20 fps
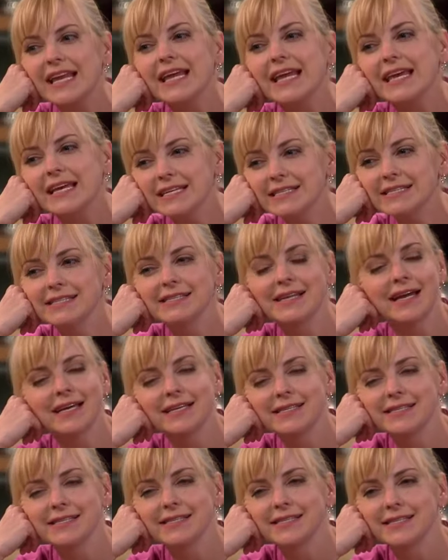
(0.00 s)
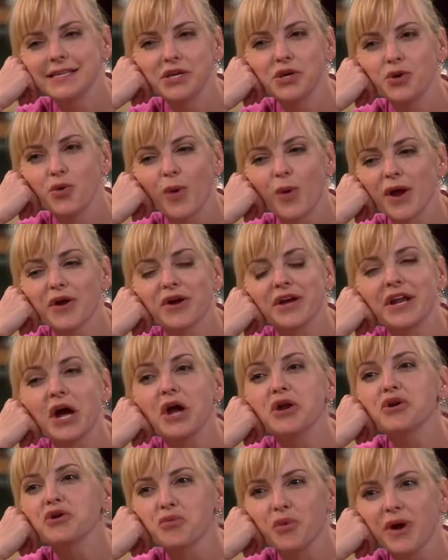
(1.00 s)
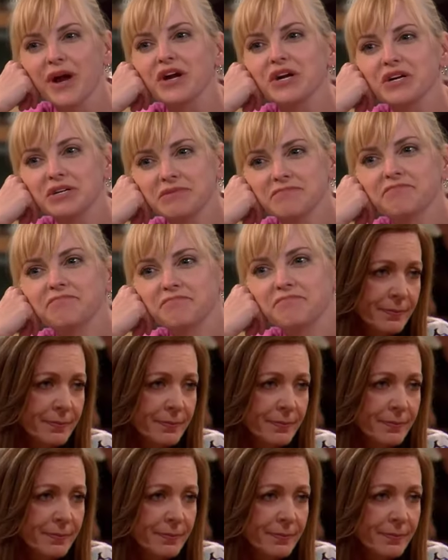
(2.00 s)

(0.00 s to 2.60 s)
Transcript: It is nice to see you wearing underwear.